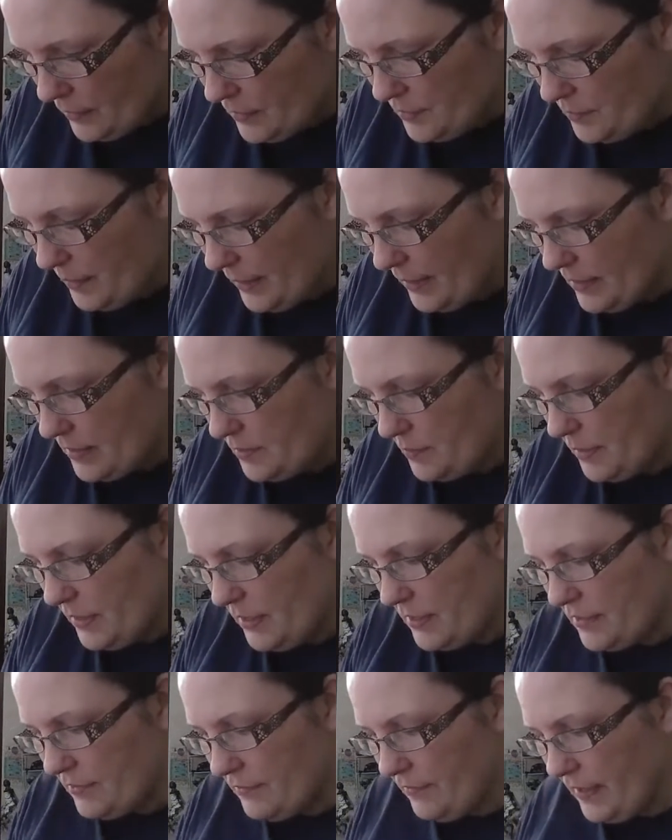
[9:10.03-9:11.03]
So my husband
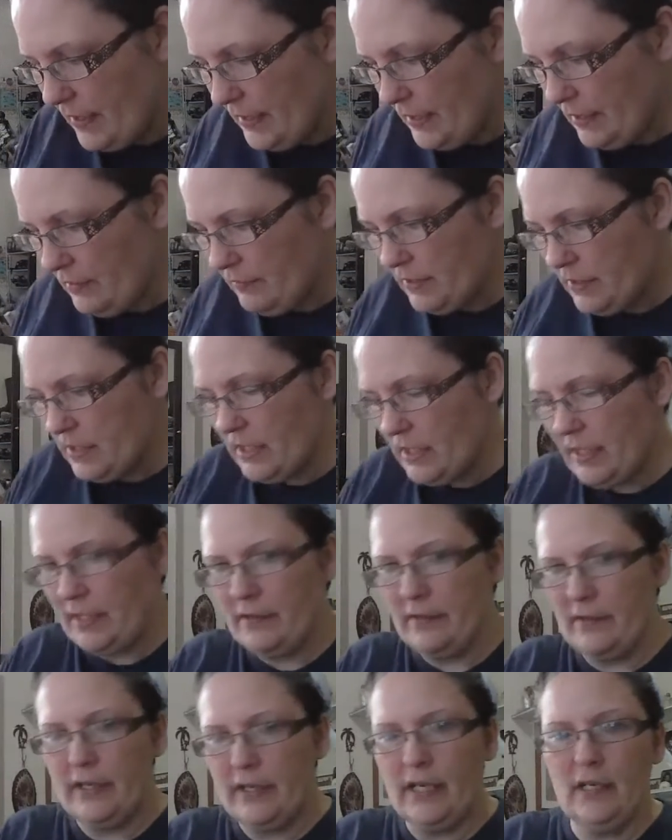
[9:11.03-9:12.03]
is finally
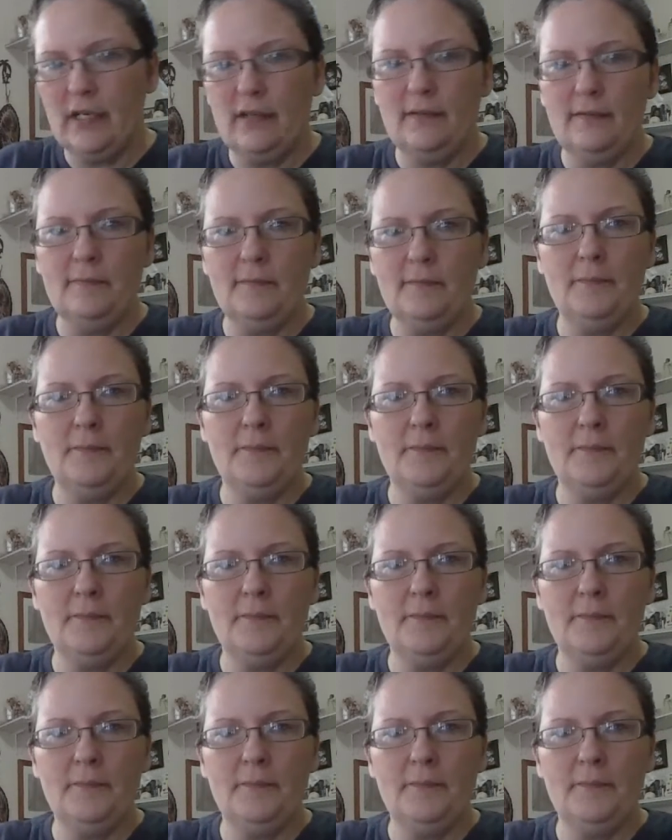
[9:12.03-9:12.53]
retiring.